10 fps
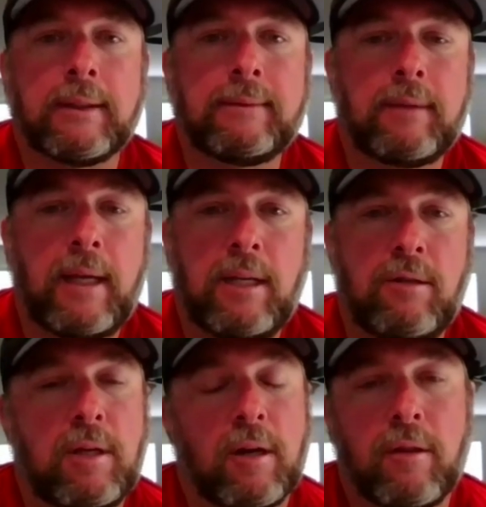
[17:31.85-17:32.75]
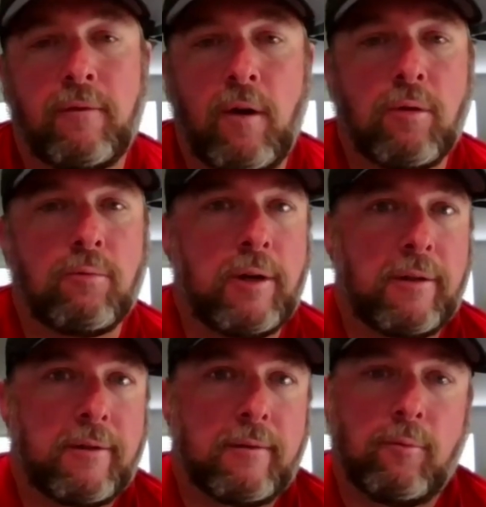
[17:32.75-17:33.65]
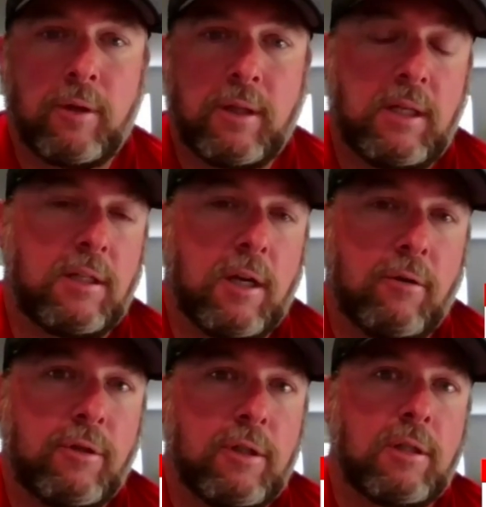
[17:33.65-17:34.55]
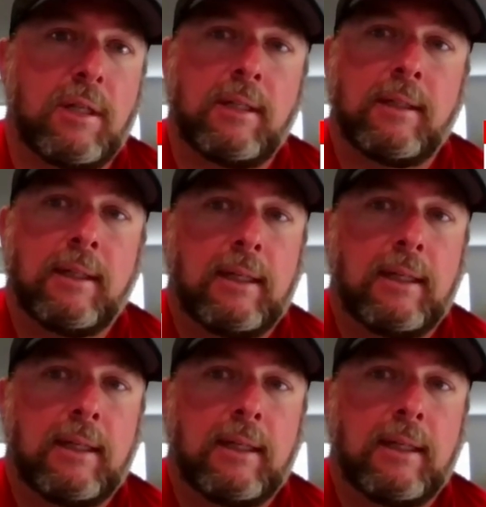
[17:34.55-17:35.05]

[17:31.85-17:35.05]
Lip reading: And you get on the phone with these coaches and,